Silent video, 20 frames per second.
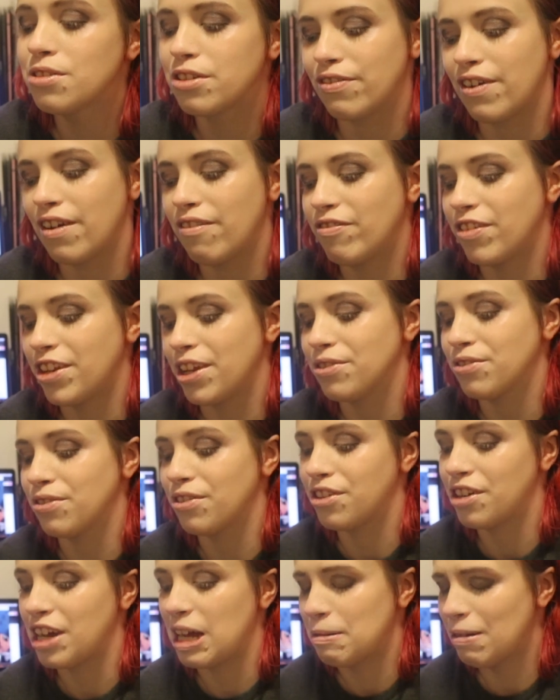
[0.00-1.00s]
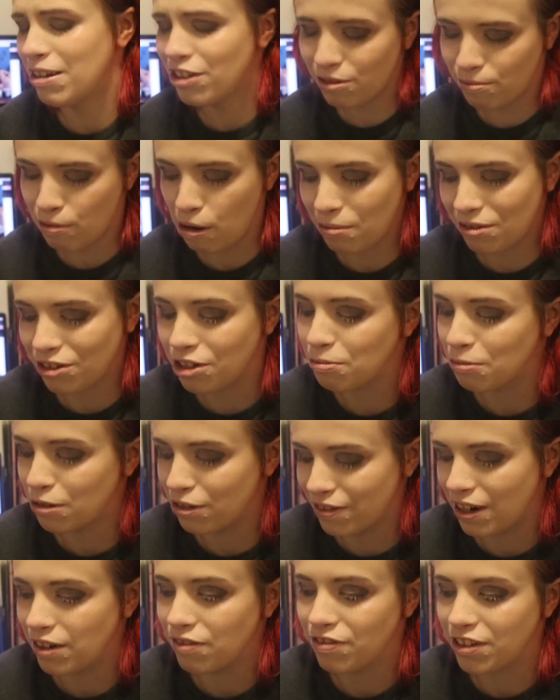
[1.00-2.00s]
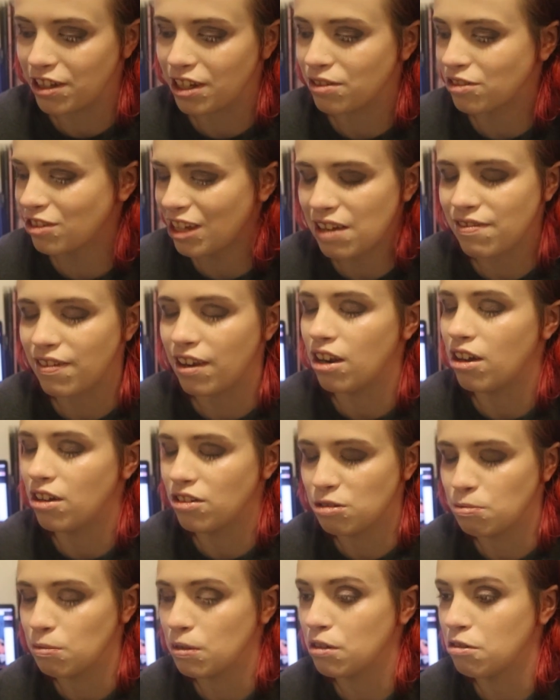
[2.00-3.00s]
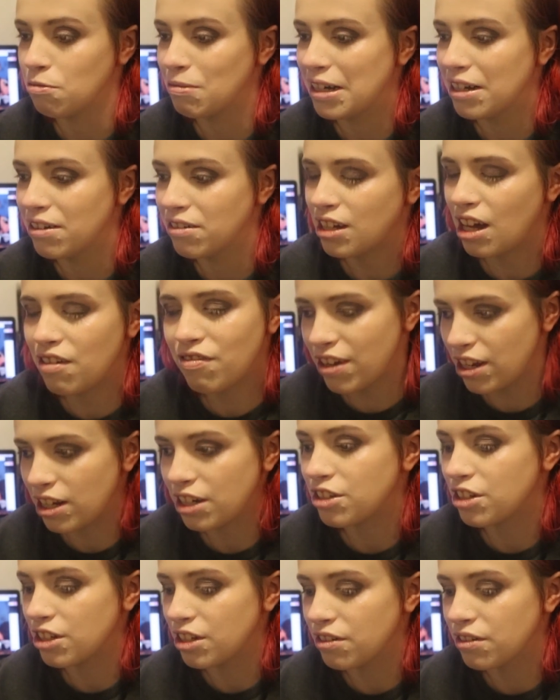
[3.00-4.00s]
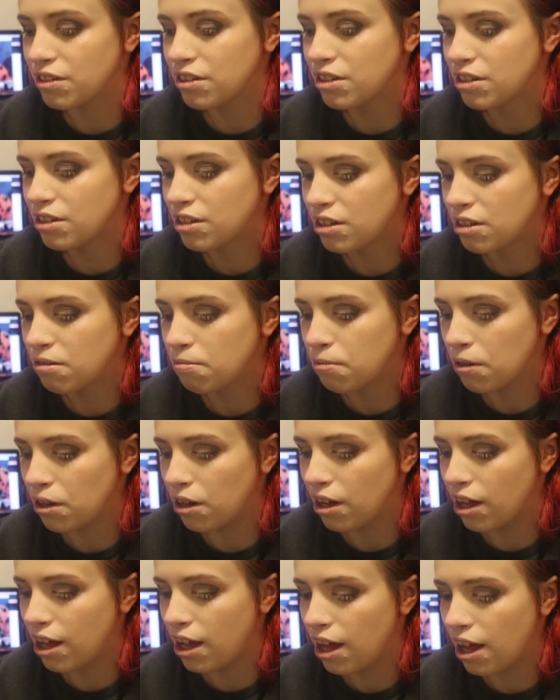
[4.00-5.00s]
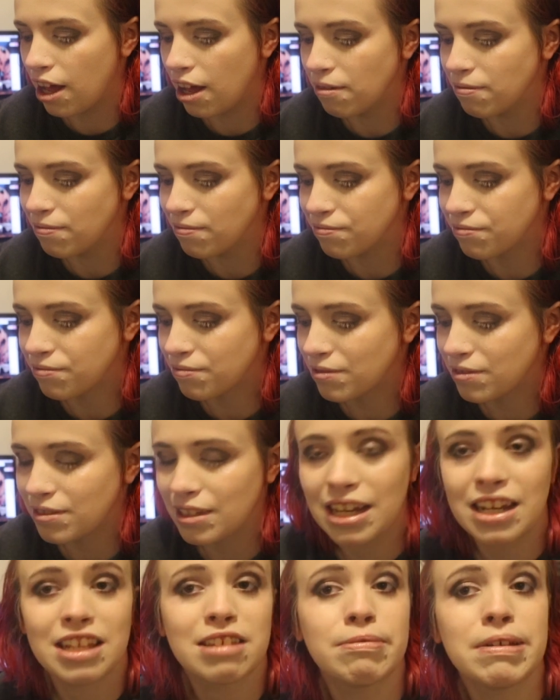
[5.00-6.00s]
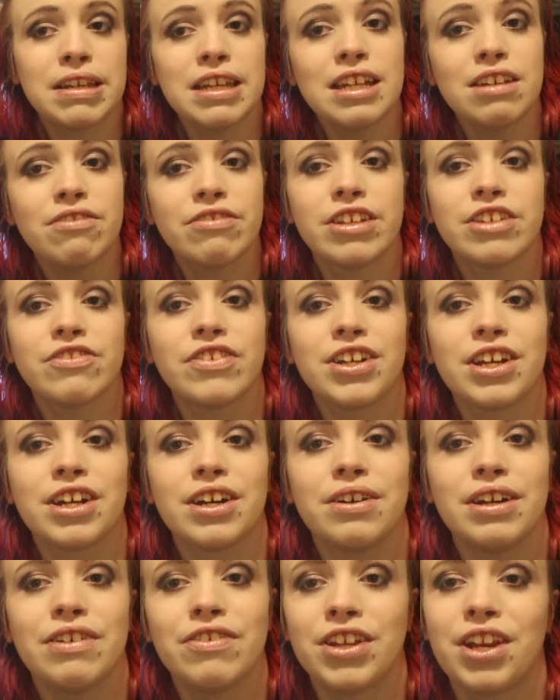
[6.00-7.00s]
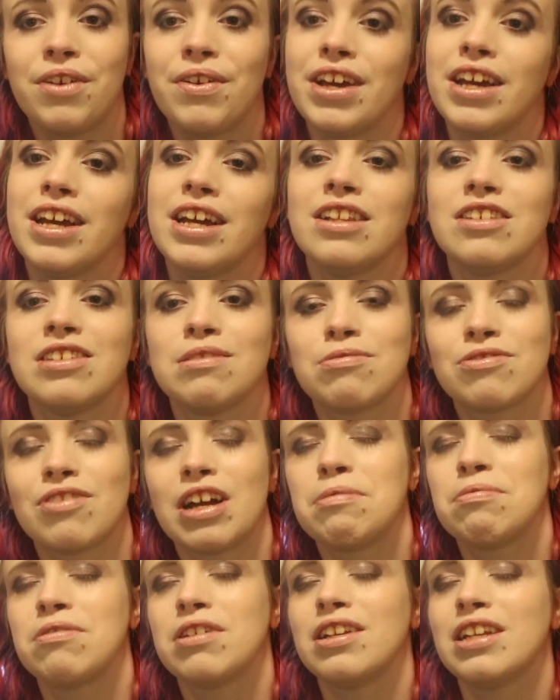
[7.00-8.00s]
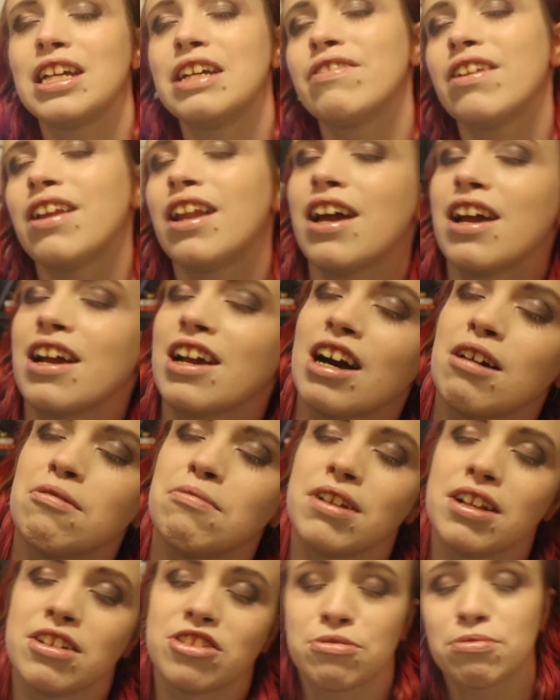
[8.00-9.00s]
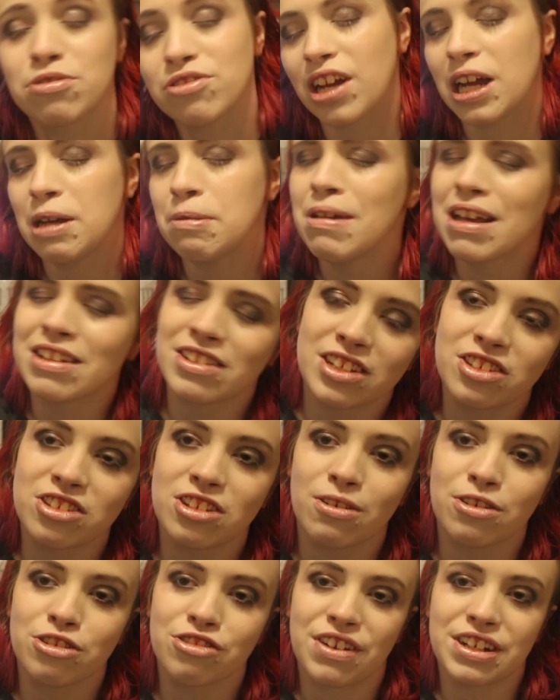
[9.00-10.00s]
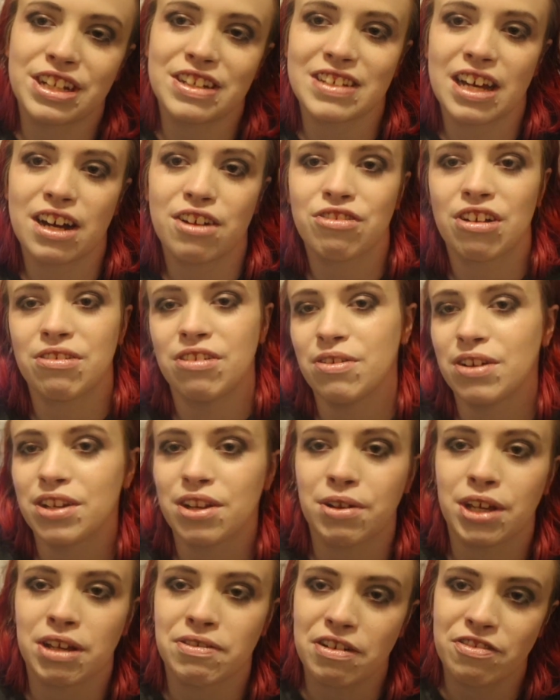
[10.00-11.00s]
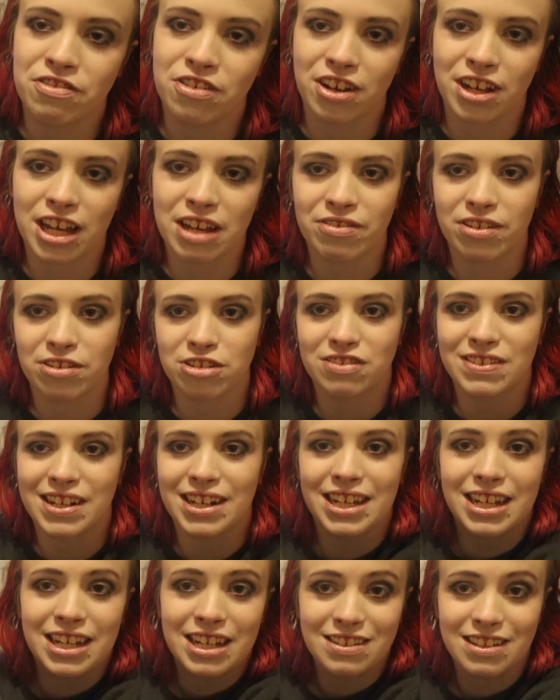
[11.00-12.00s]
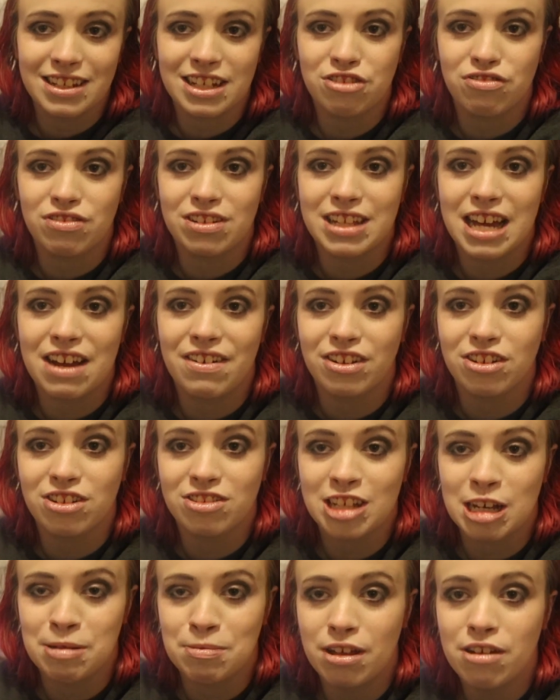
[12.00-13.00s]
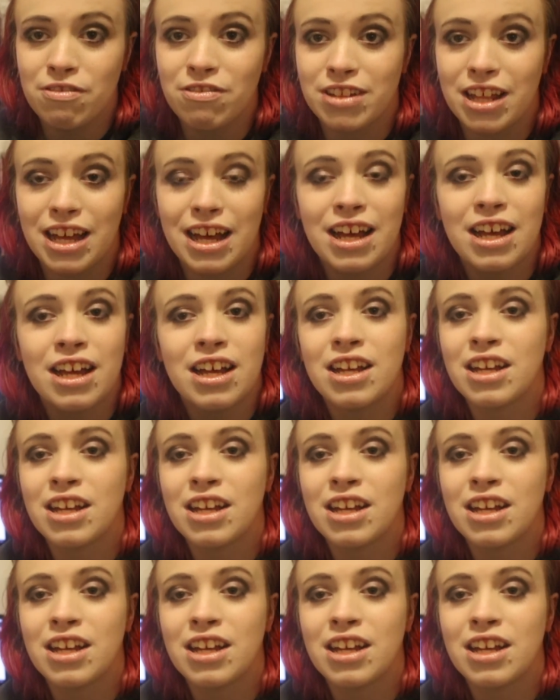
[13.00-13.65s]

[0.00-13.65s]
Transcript: do rant videos all the time. I should probably do more rant videos because I have a lot to moan about. I really do. But that has been it for this video. If you're new here, hit the subscribe button, leave a like, comment, and subscribe. Yes, I stole Serenity's outro. No, I don't give a fuck, even if Serenity is literally there and could tell me off for that.